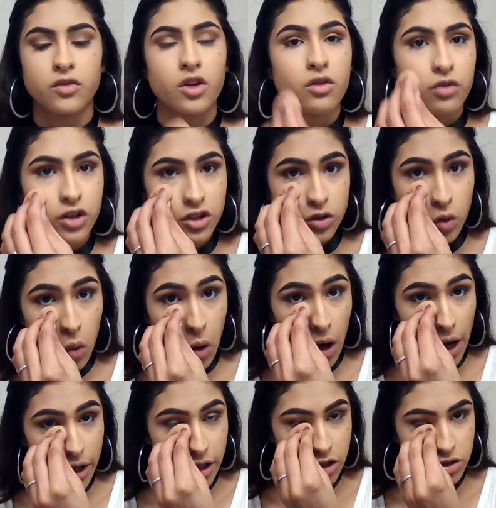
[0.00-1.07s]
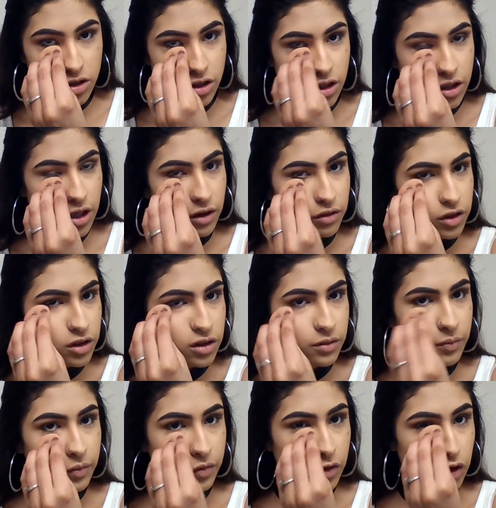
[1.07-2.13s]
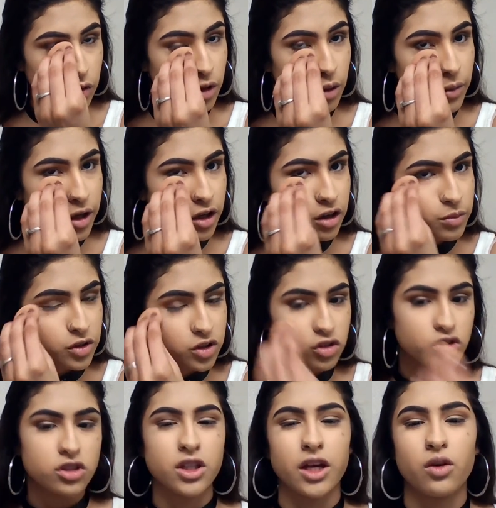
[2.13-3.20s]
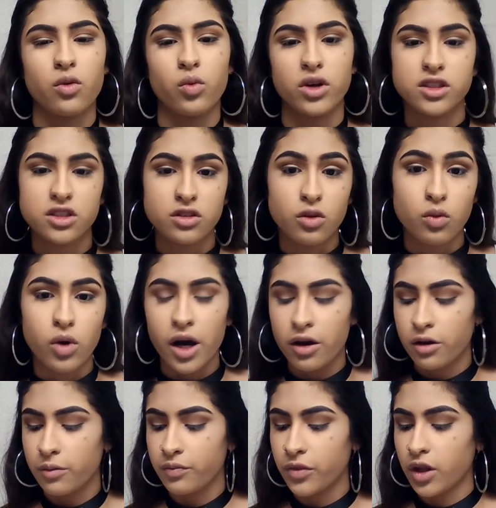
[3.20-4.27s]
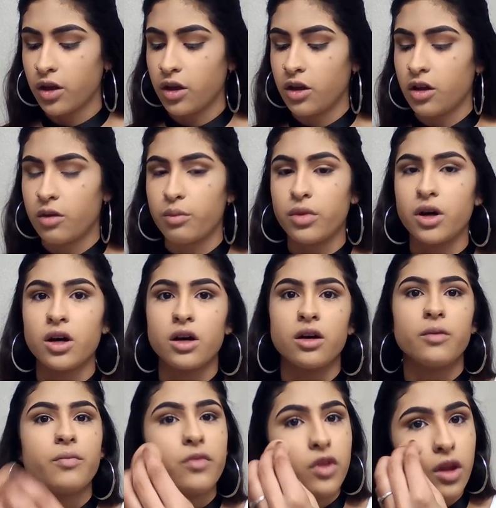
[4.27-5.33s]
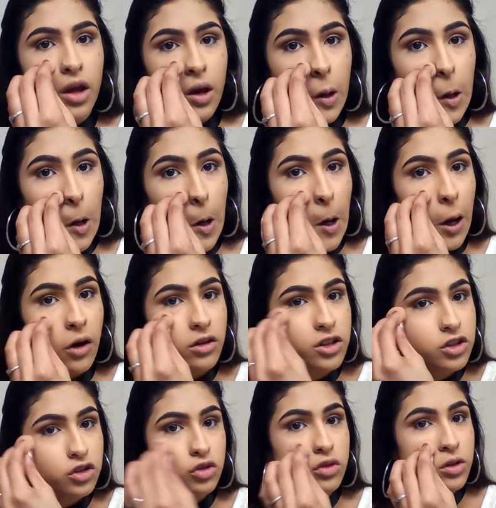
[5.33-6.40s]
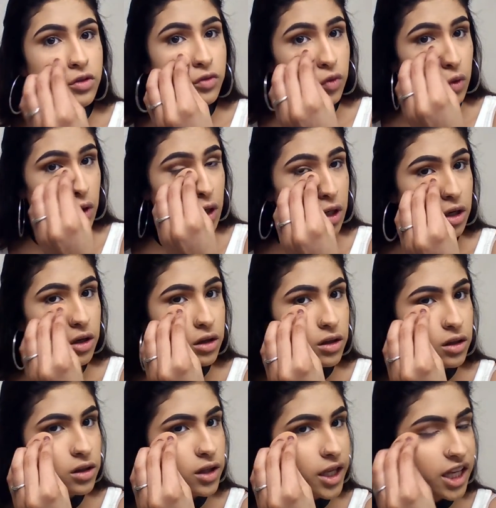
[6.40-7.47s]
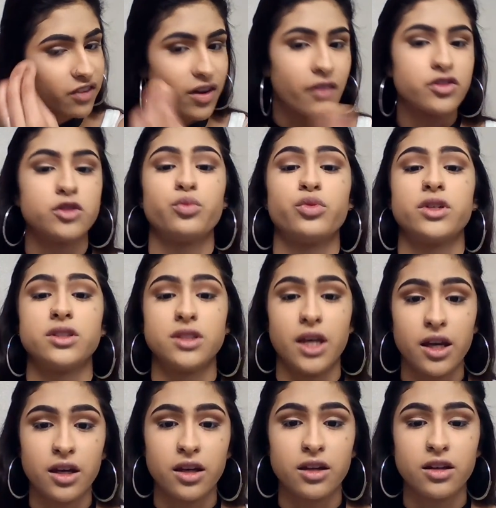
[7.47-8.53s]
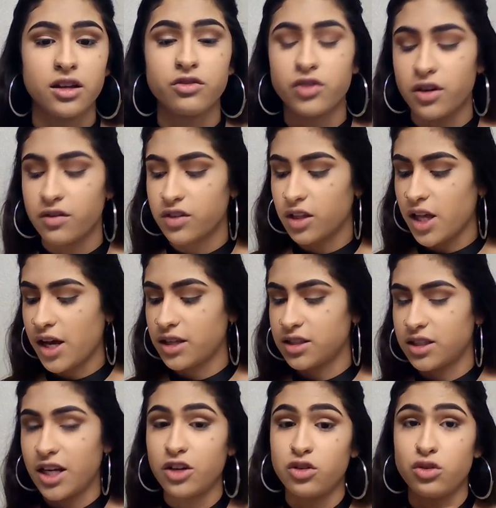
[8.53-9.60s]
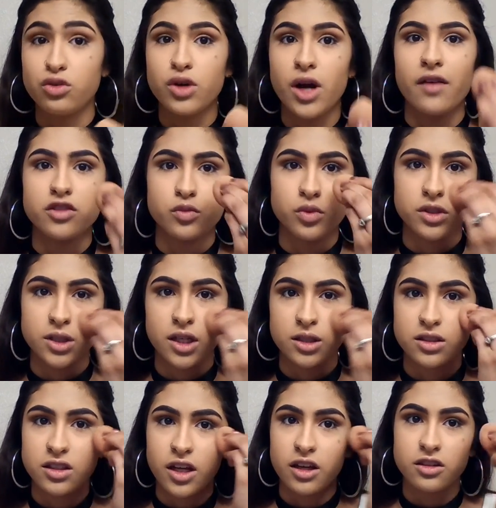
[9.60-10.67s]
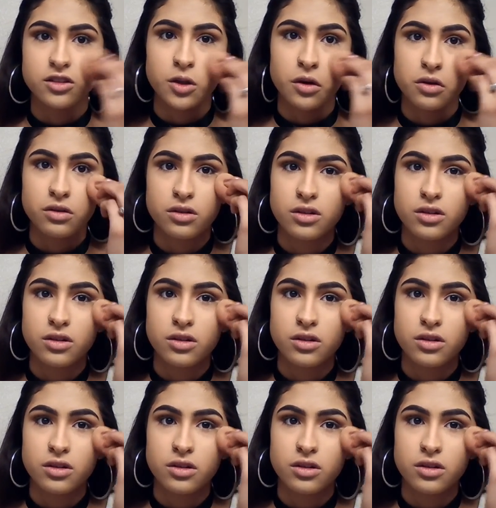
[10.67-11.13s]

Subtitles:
For school, I usually never do my makeup. It's usually like once in a while, but I only do it for like if I have to present in front of the class, and I do have to present today, so